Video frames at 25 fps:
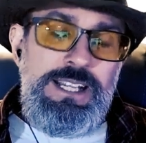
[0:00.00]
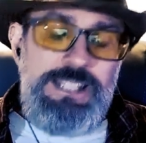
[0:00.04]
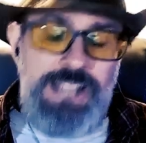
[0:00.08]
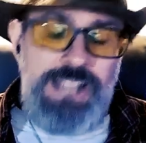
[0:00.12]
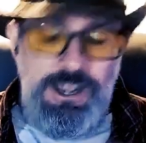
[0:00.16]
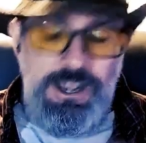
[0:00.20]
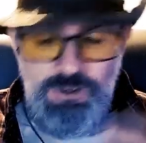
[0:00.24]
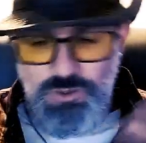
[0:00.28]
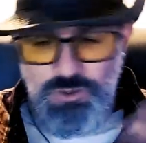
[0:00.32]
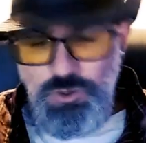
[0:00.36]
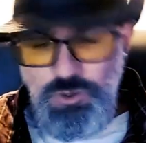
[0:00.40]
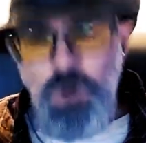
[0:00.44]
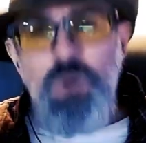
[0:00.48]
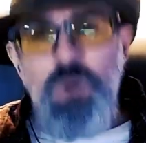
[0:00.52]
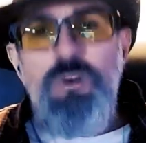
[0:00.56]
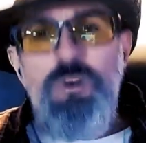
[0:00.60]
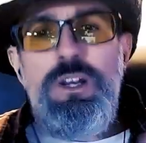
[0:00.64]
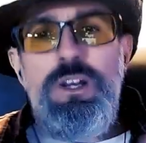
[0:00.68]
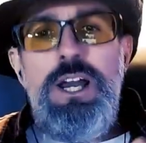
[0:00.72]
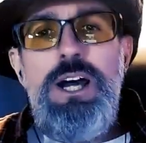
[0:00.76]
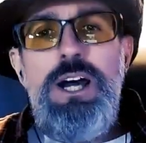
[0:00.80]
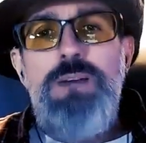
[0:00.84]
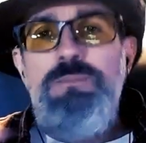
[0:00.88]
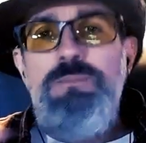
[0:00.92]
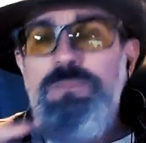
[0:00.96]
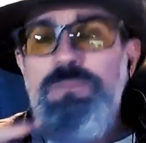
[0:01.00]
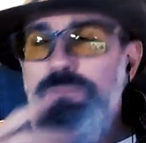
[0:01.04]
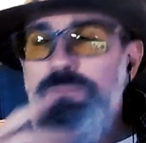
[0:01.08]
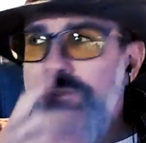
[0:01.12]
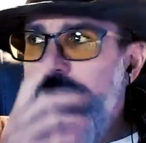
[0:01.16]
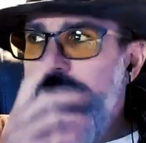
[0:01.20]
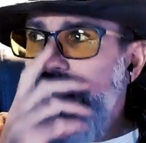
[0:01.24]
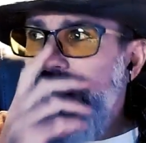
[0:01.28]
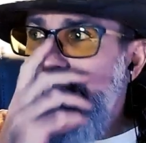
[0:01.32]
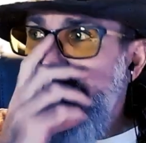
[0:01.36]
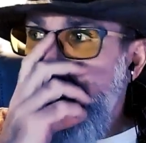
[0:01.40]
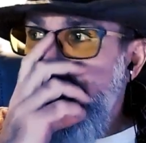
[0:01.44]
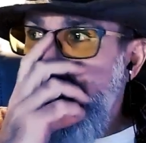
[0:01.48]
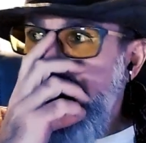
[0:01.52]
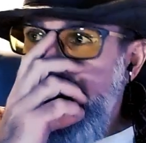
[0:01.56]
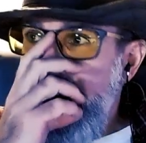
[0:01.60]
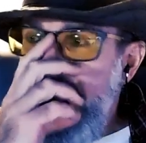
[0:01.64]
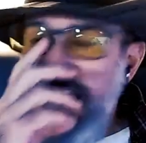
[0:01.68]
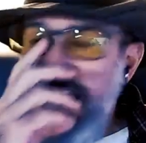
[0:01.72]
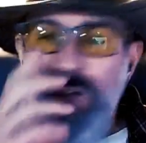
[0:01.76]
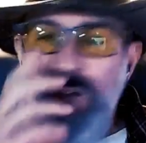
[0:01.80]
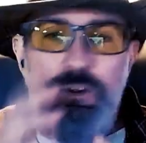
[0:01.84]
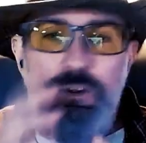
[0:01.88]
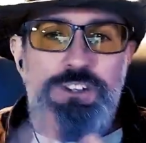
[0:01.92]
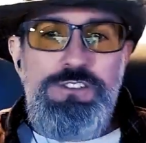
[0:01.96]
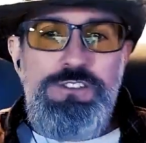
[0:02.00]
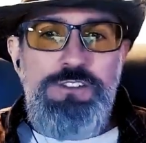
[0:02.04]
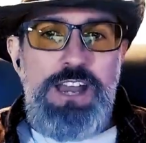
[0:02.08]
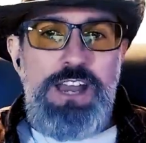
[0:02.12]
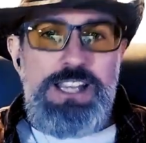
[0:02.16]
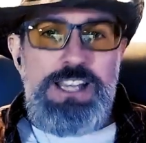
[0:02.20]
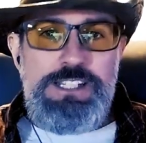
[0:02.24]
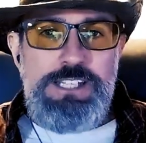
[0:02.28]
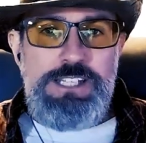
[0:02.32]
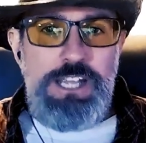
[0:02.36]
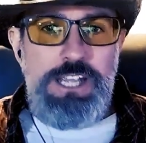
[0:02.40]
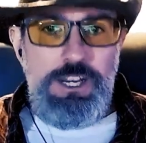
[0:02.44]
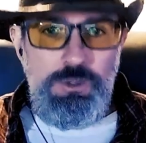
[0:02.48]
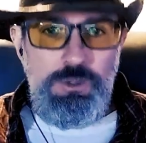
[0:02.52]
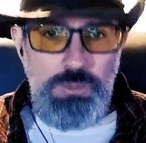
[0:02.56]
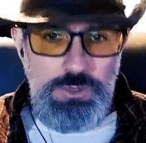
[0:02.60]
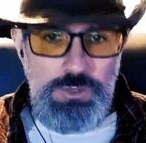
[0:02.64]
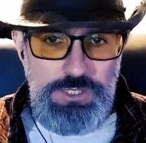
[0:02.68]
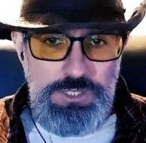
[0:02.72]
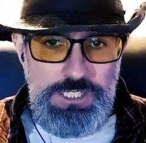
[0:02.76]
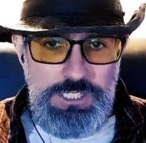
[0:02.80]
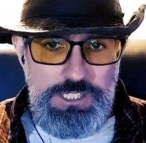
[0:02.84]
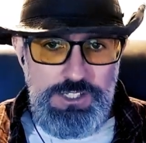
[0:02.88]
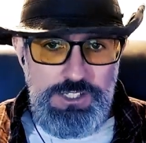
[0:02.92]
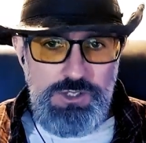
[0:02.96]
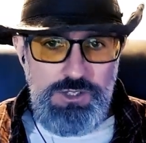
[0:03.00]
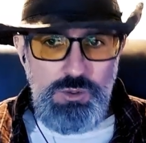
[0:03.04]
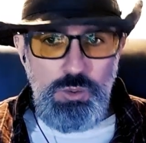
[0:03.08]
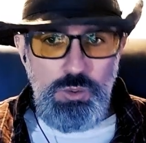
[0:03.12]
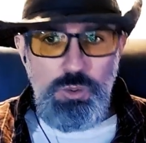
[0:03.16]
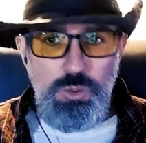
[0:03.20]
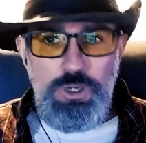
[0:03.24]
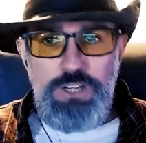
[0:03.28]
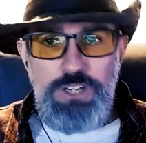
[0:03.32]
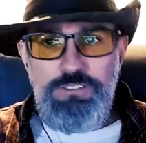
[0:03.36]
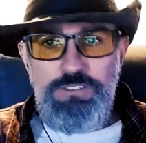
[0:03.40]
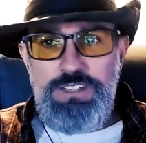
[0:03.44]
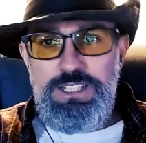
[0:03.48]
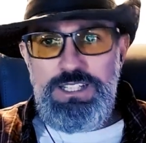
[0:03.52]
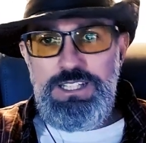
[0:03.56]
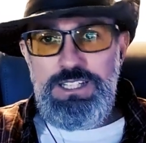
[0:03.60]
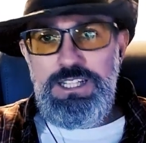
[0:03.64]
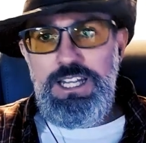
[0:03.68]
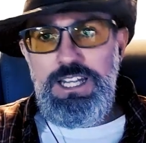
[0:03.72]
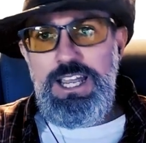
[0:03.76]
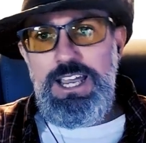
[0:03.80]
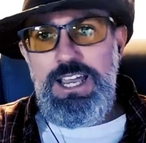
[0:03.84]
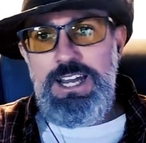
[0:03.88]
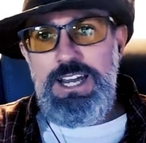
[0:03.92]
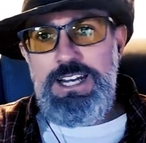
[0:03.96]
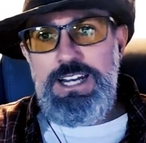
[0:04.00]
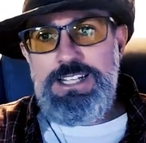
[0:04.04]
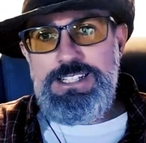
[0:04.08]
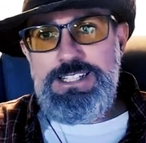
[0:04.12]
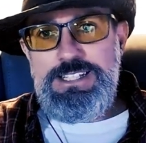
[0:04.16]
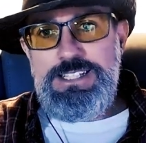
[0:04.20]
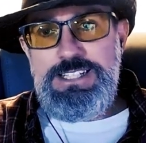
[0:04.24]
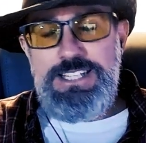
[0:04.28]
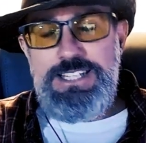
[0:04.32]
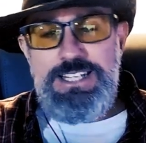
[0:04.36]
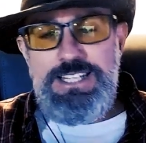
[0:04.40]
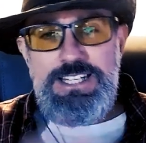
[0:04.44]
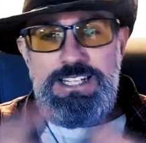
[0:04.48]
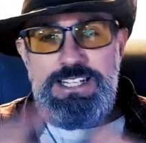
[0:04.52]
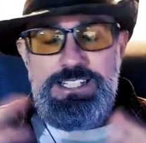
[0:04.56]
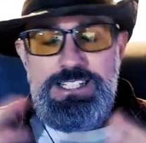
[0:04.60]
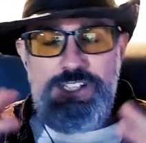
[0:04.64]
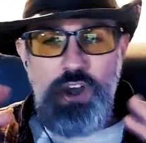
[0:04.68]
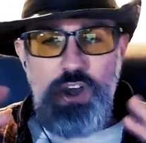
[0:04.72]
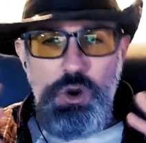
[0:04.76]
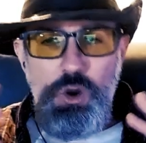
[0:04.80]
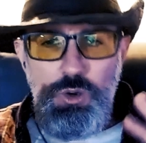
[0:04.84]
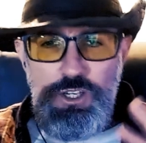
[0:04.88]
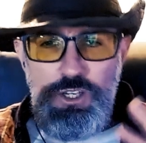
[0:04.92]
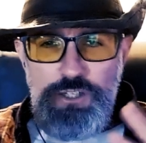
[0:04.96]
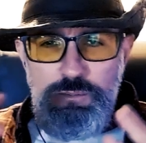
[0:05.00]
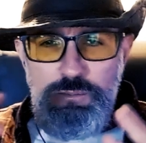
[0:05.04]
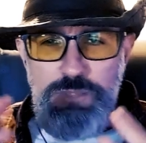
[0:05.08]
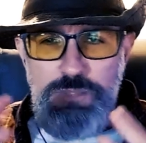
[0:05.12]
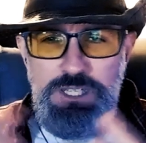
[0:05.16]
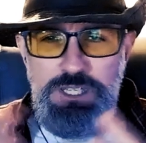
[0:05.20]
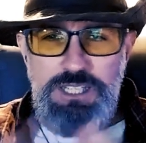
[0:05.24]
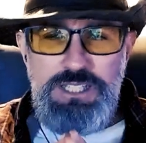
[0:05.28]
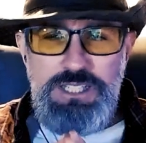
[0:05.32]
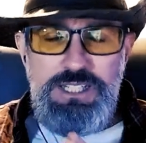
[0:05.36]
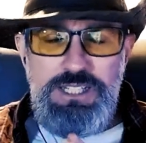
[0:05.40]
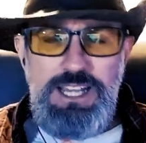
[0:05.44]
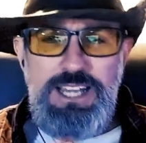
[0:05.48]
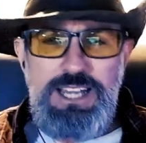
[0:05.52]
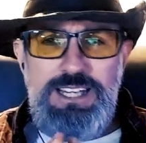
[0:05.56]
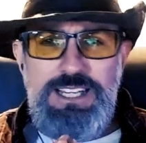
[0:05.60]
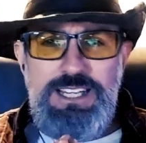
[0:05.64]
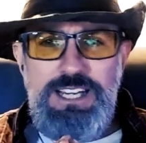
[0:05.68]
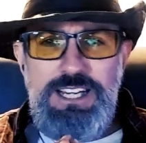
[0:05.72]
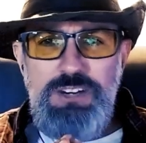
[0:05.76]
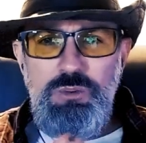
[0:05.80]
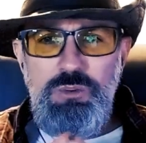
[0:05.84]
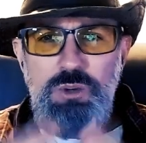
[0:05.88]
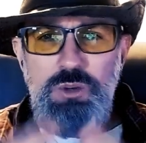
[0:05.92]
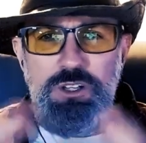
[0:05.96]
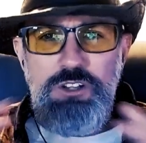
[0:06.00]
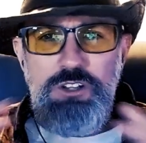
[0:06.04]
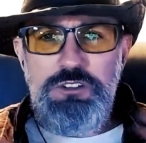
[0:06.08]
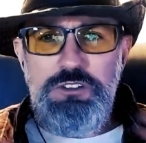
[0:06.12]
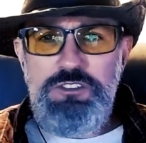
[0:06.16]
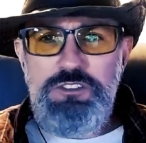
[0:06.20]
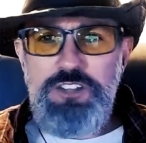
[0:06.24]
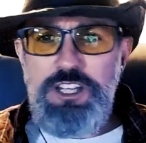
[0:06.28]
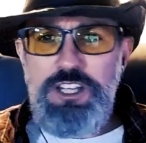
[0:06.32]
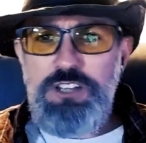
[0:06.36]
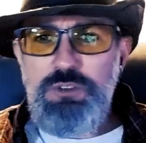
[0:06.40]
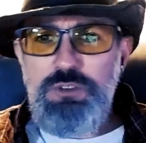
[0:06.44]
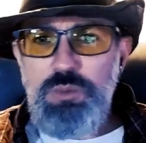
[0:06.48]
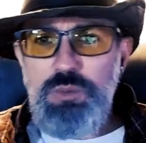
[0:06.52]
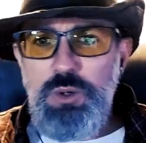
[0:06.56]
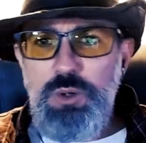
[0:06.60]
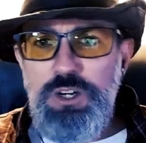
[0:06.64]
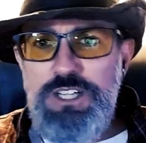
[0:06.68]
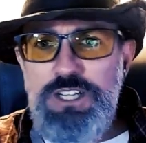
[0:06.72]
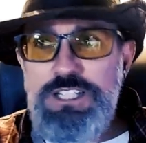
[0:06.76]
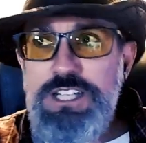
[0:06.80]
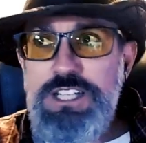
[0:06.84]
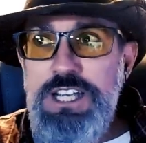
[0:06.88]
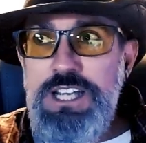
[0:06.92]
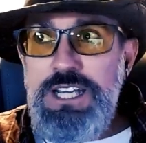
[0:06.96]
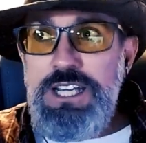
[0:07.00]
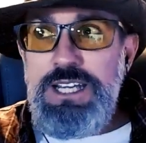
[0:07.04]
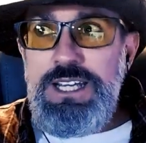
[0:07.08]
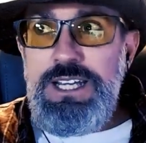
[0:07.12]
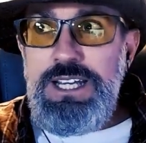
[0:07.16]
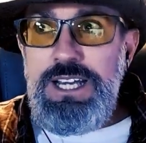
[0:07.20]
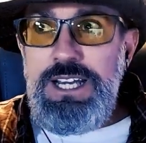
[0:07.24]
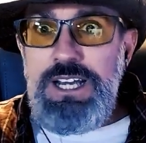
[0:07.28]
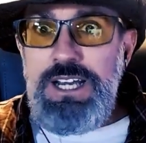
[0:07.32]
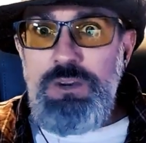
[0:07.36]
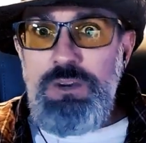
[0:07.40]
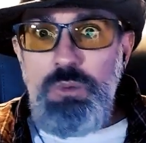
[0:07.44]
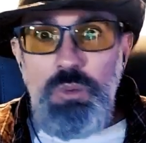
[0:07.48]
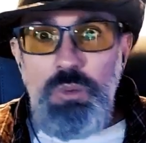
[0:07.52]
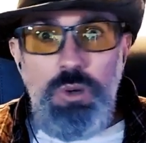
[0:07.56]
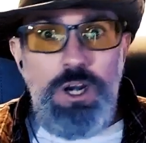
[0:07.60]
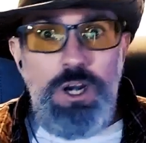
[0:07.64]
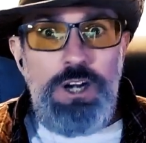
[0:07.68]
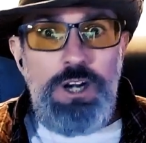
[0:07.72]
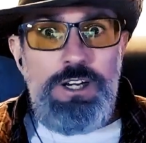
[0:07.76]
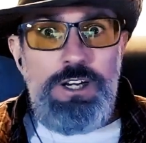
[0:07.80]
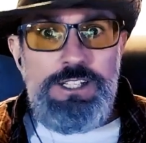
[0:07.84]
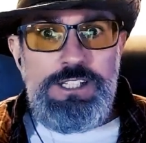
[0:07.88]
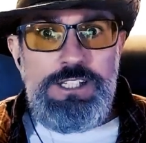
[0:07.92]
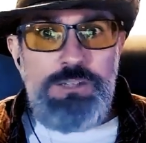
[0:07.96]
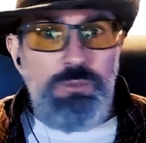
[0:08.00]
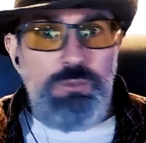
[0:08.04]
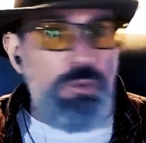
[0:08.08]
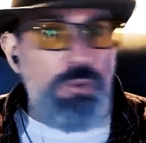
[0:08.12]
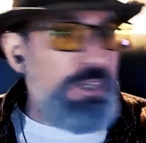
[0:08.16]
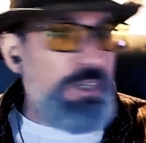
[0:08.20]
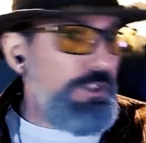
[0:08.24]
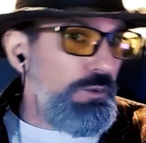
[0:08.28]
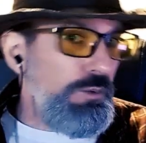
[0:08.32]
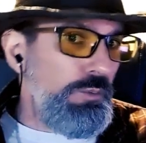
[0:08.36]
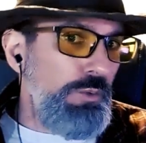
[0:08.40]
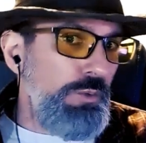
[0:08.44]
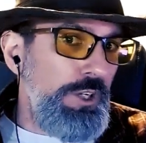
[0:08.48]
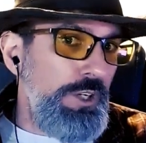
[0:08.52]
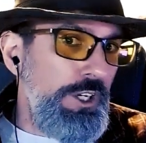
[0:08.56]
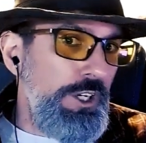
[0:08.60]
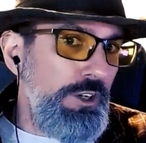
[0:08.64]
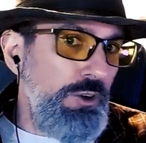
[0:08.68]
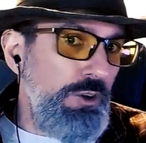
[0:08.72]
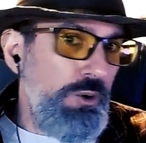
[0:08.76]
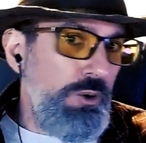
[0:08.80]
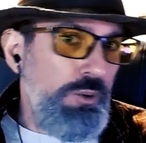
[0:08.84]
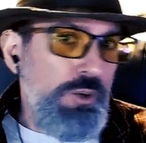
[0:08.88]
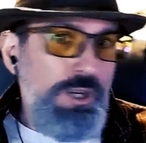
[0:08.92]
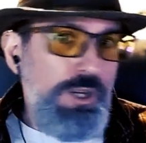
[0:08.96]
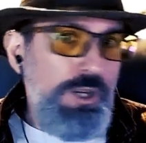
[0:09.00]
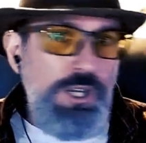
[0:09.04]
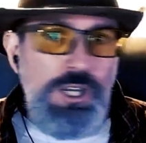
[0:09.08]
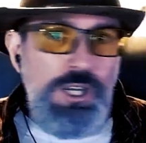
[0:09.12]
Now, growing up, I was fascinated with the story of Atlantis. It's always been like one of those things where it's, where is it? Was it real?